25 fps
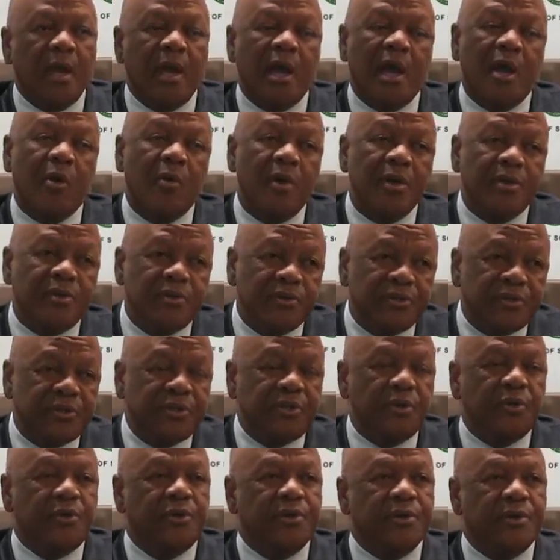our new
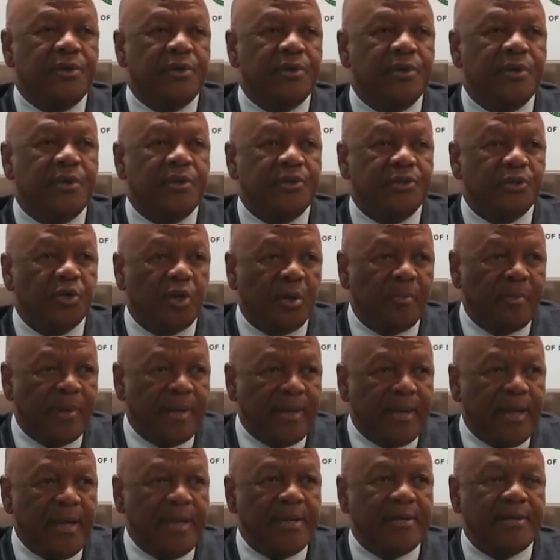story is
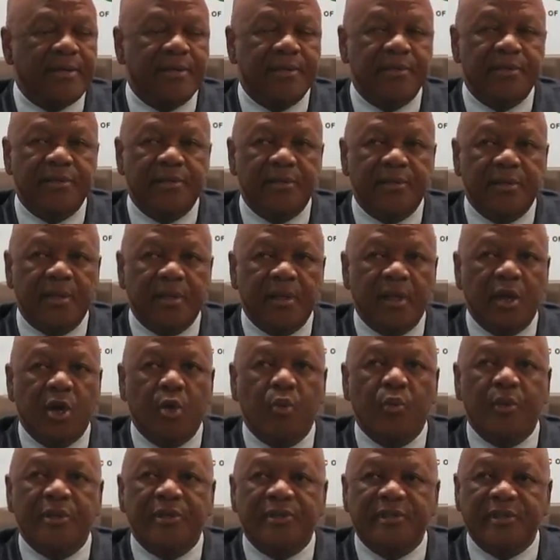open-ended
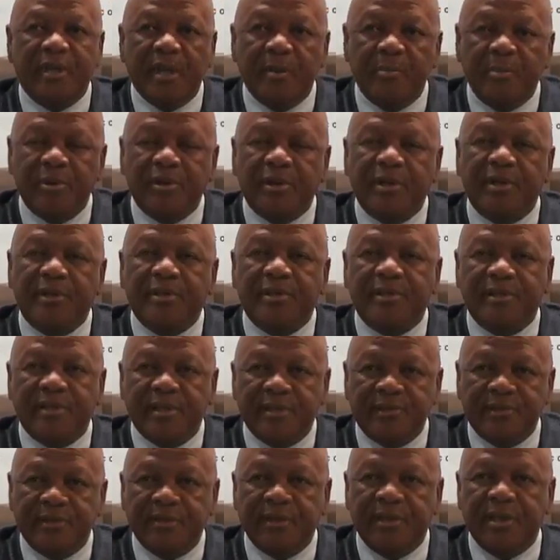with temporary
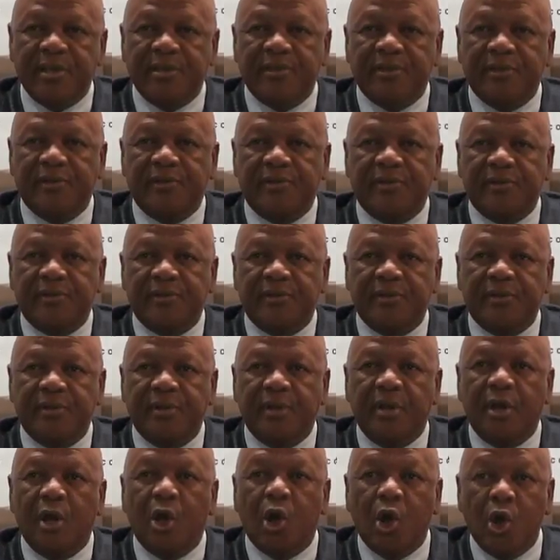destinations
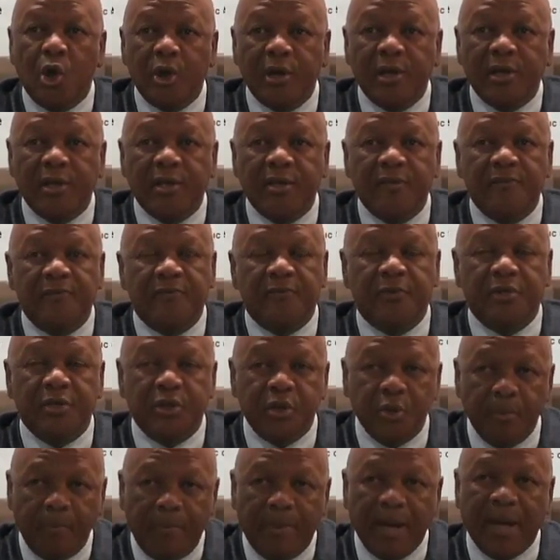only for
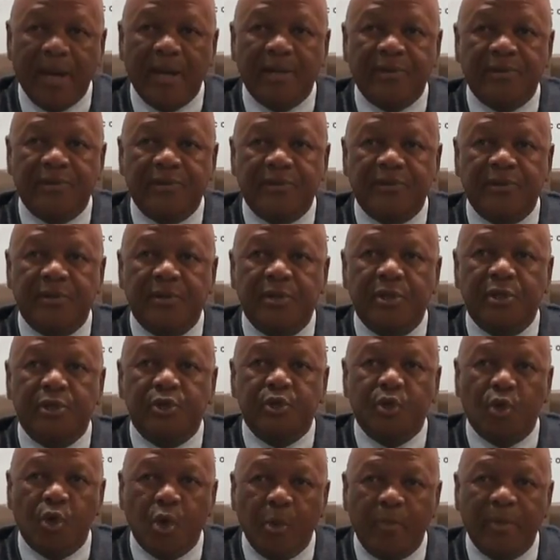new paths
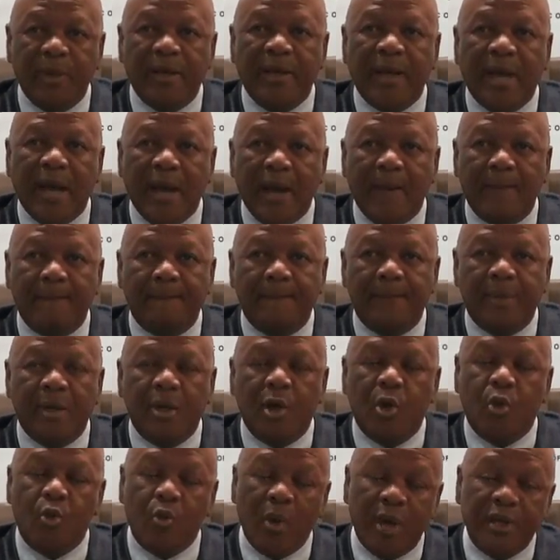to open up
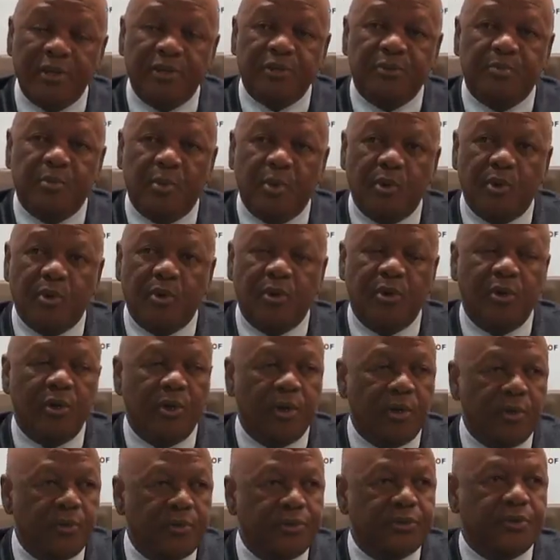once more.
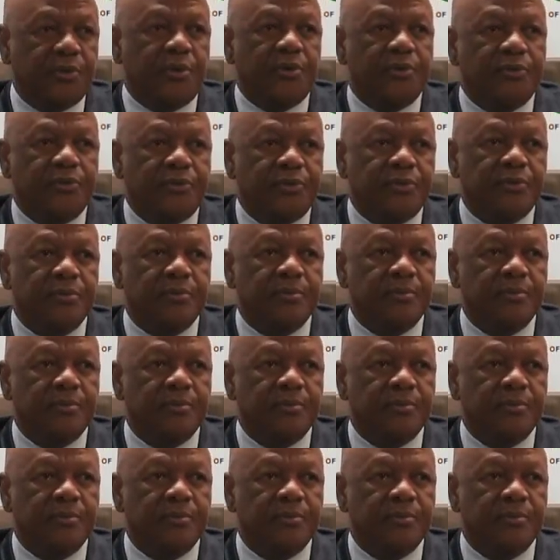Close quotes.